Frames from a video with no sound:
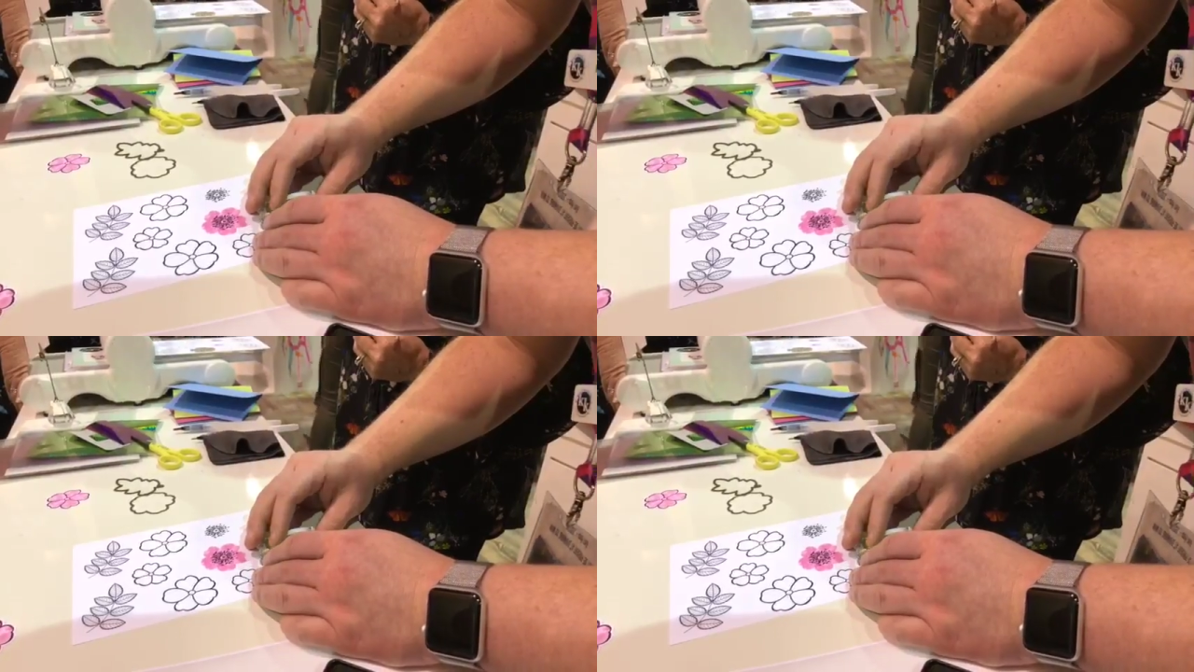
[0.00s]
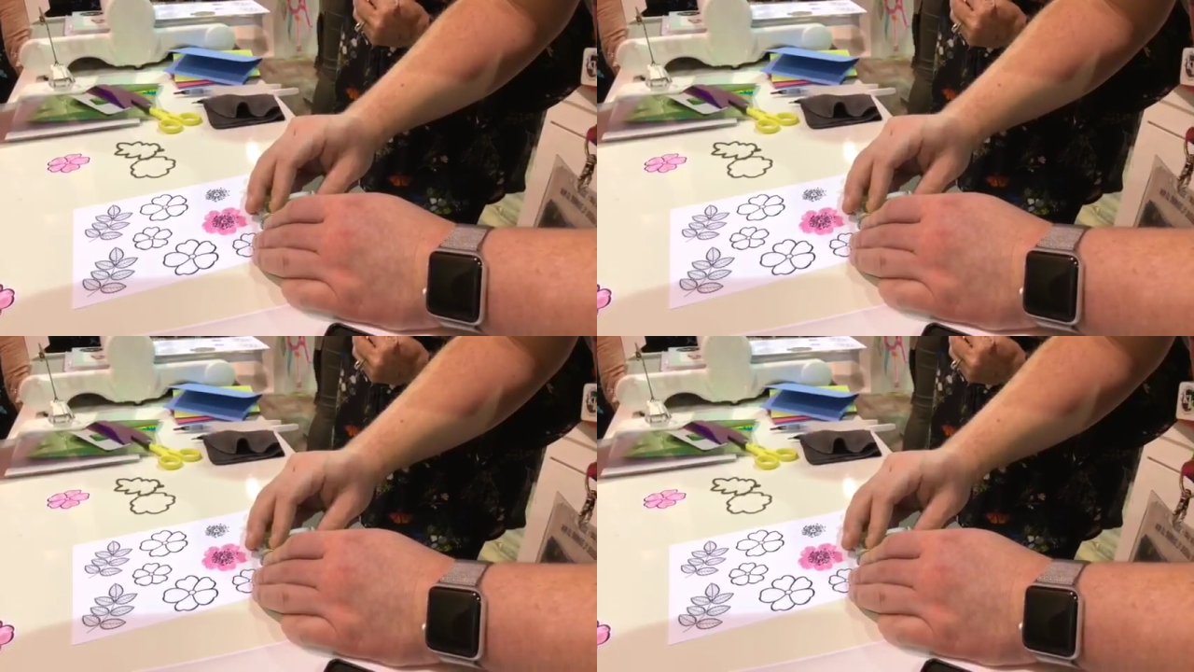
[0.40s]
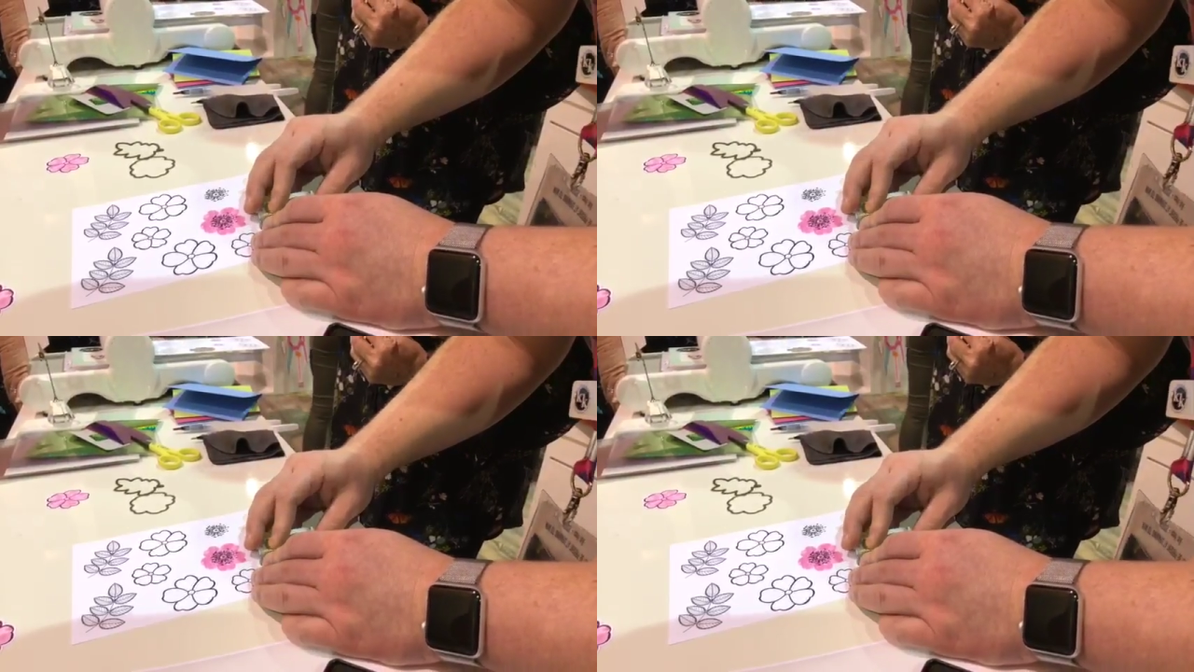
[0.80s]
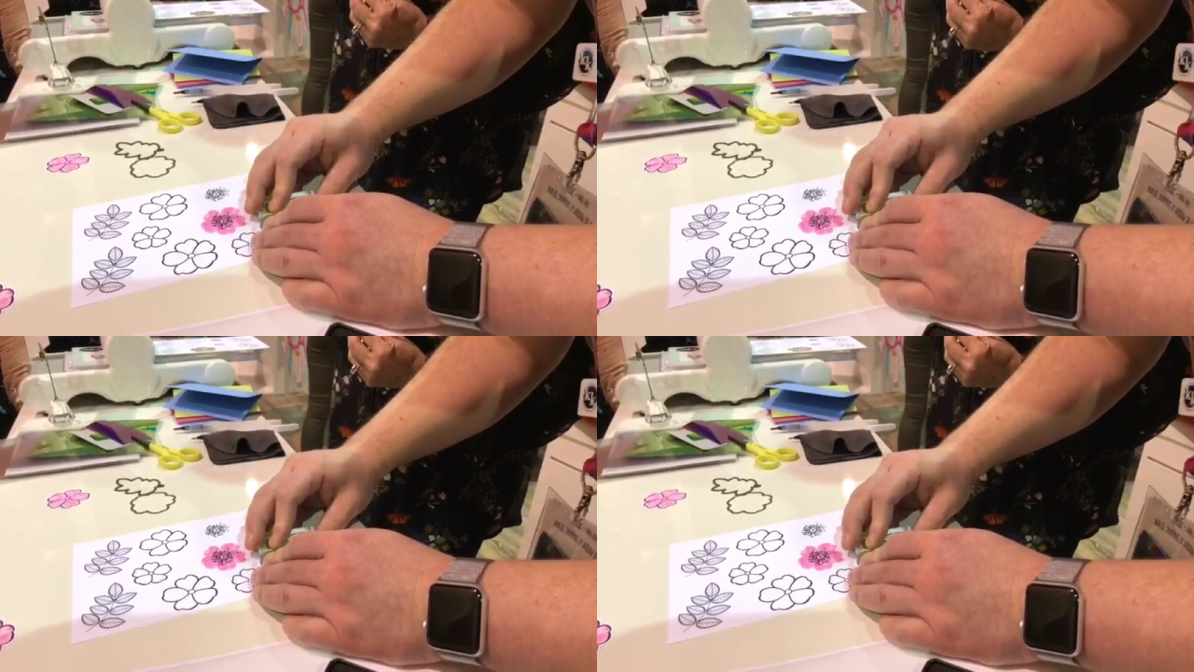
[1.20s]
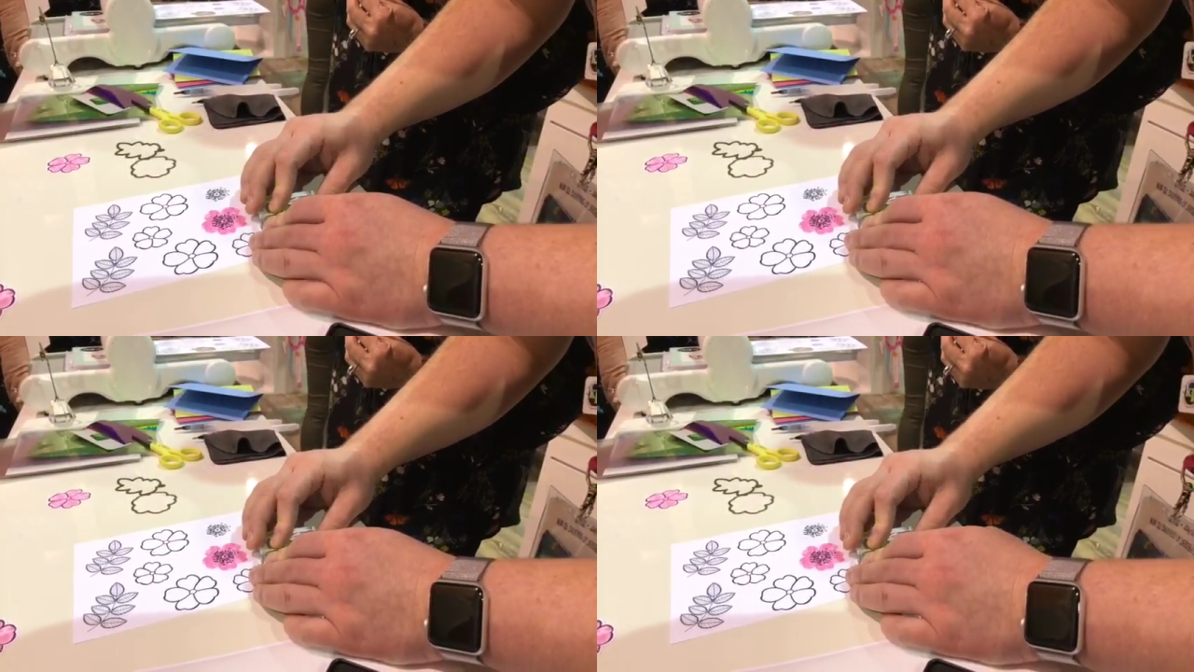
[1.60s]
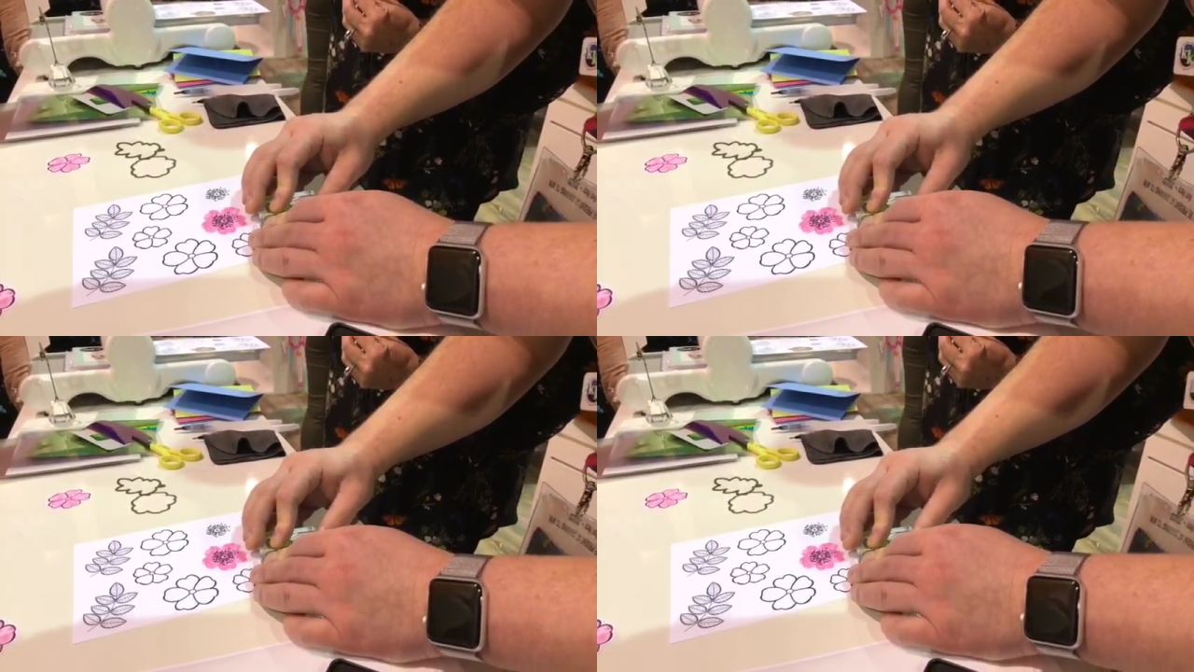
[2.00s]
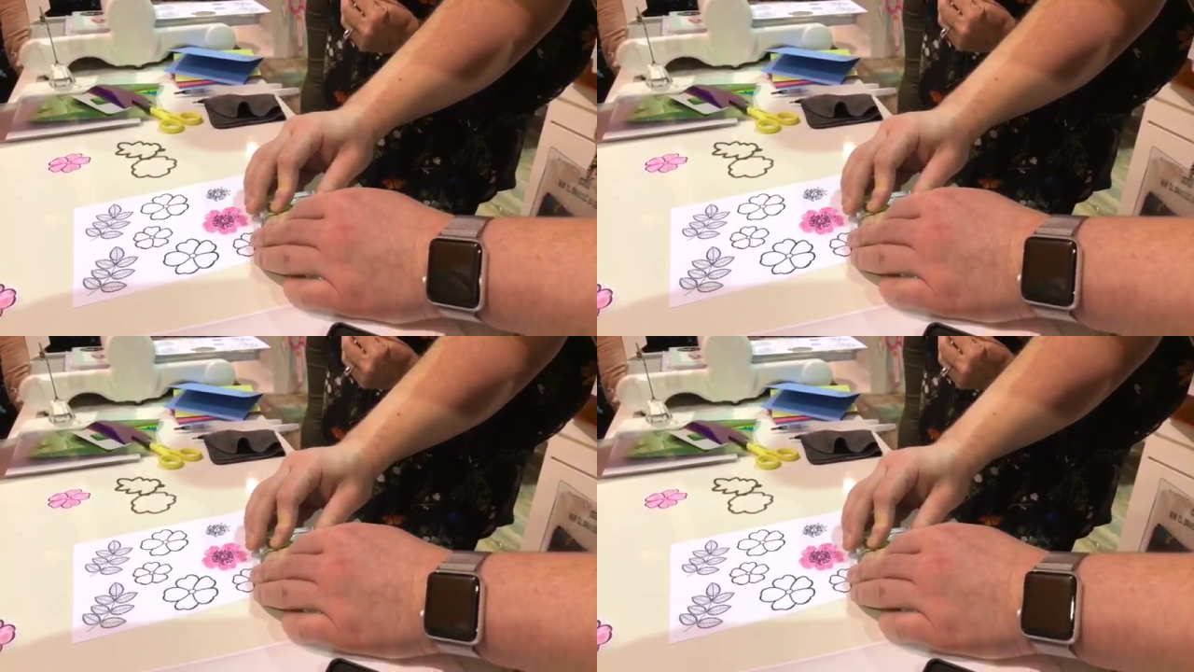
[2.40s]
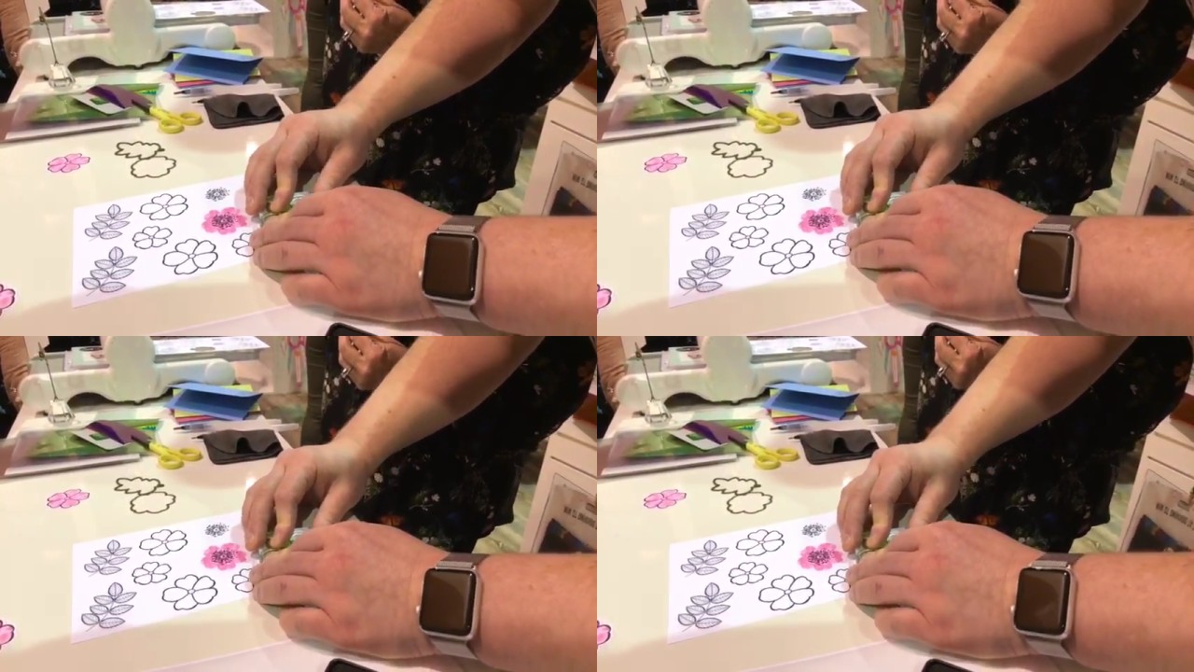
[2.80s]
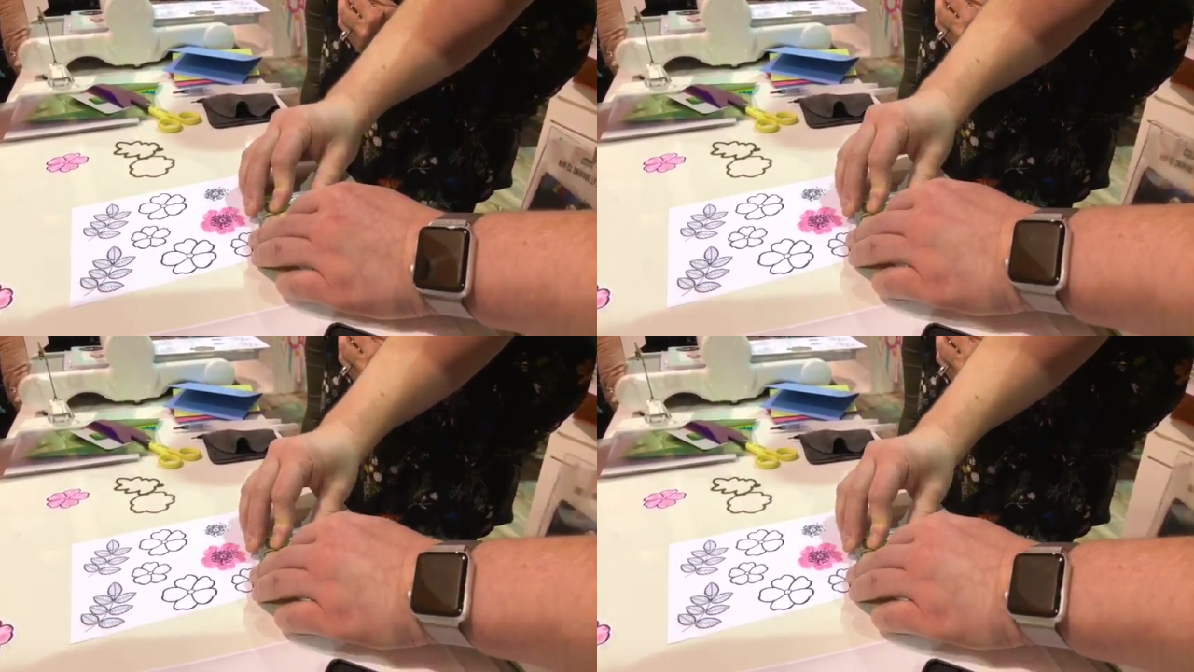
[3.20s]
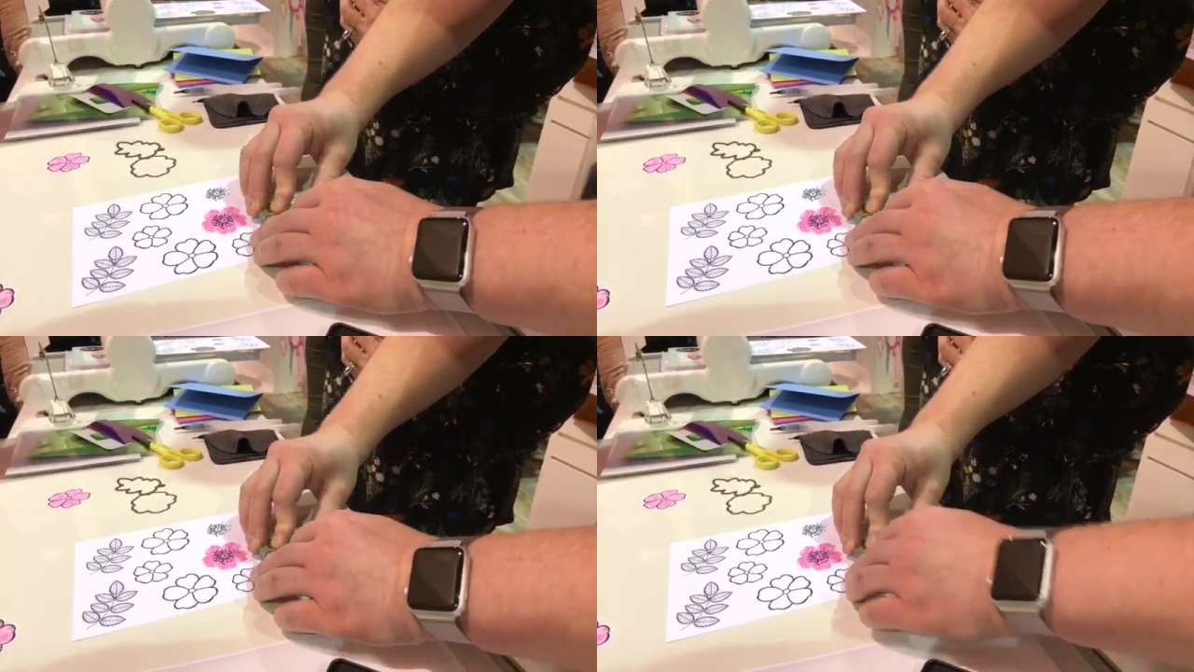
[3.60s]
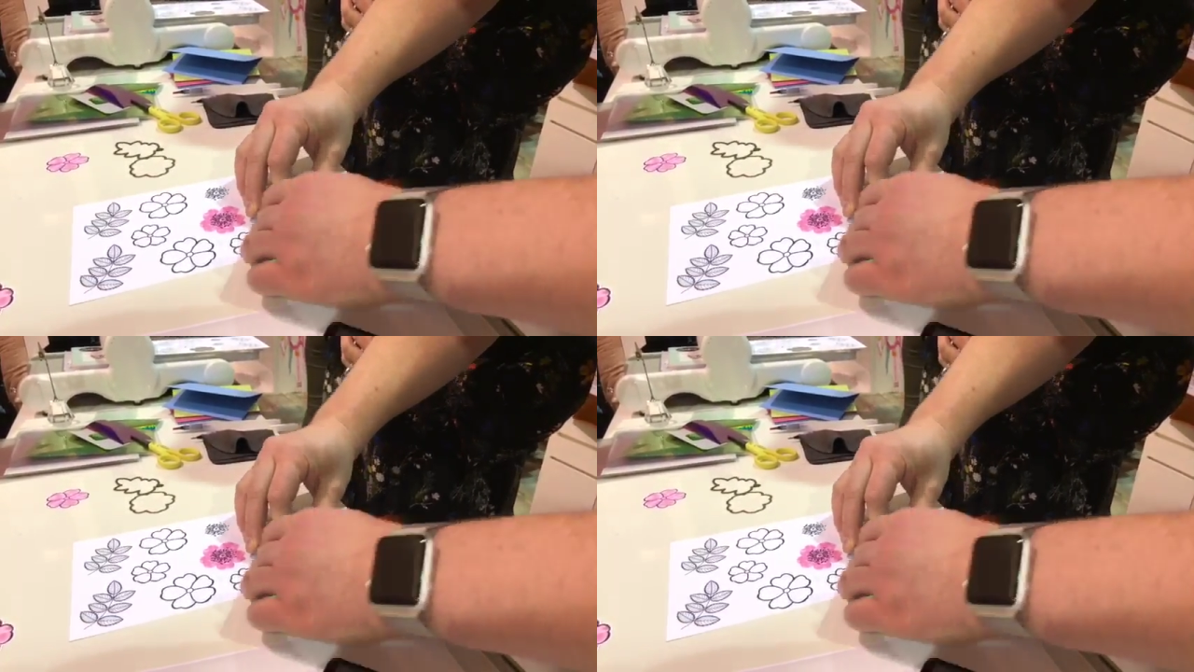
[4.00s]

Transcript: (no speaker visible)